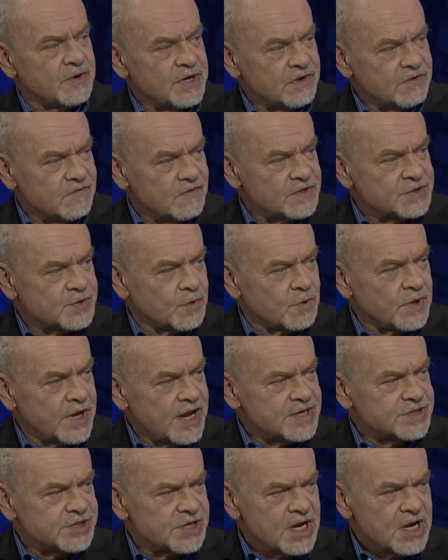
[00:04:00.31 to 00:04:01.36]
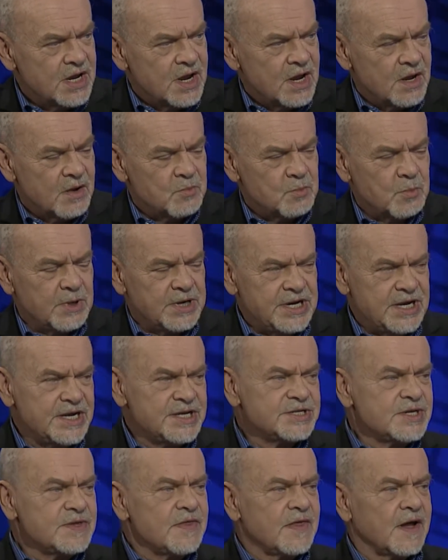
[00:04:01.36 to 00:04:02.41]
individual case. But
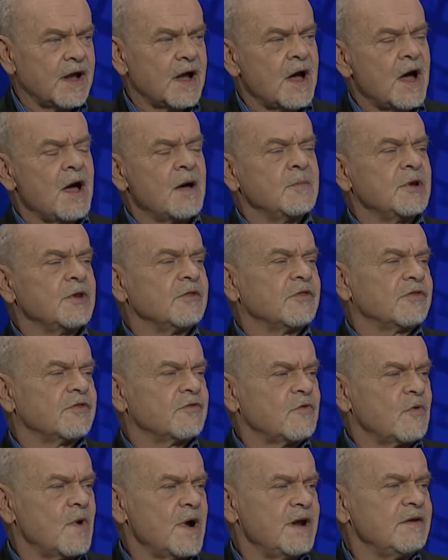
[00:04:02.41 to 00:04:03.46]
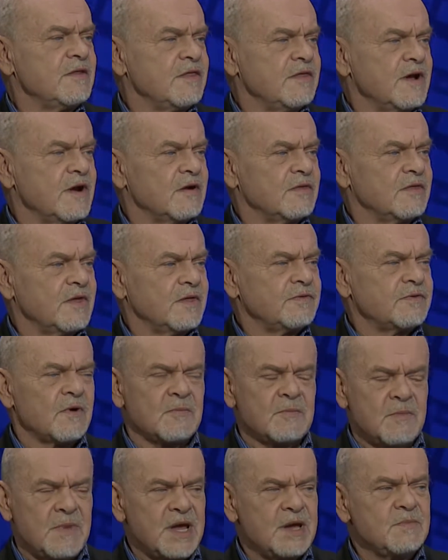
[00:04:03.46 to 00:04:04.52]
isn't the common thread there that there
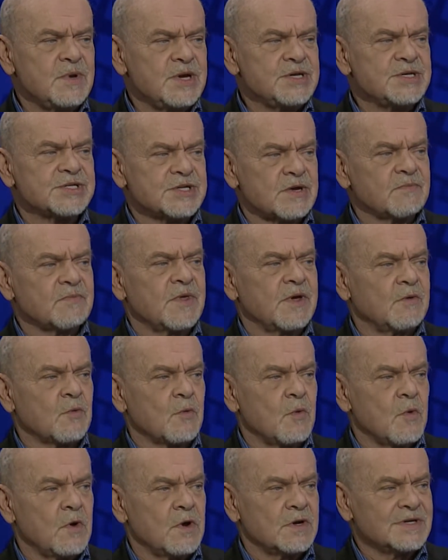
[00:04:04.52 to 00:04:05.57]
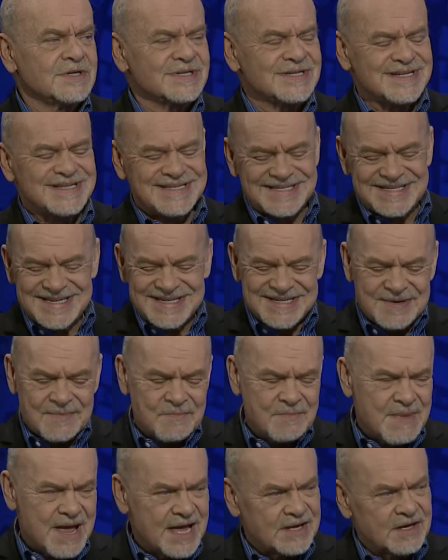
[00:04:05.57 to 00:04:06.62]
may be something wrong
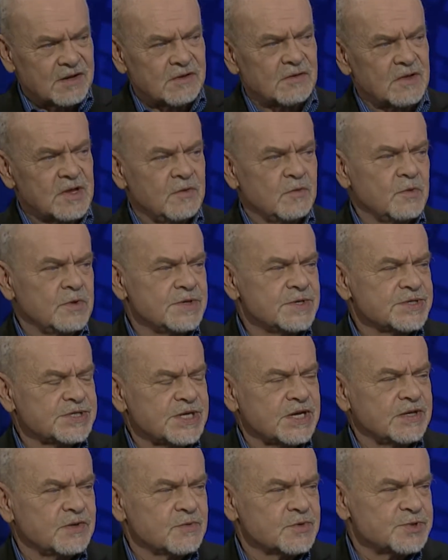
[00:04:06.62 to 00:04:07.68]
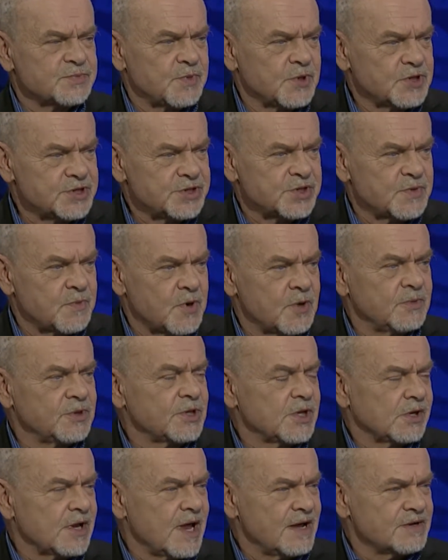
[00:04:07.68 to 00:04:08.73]
systematically with the St. Louis Police Department
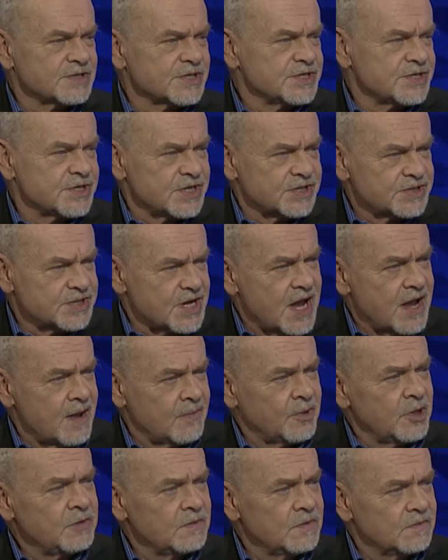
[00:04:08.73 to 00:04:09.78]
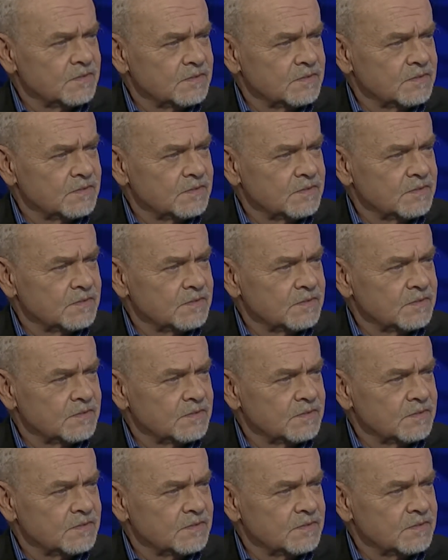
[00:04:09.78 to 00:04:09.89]
that allows these things to happen?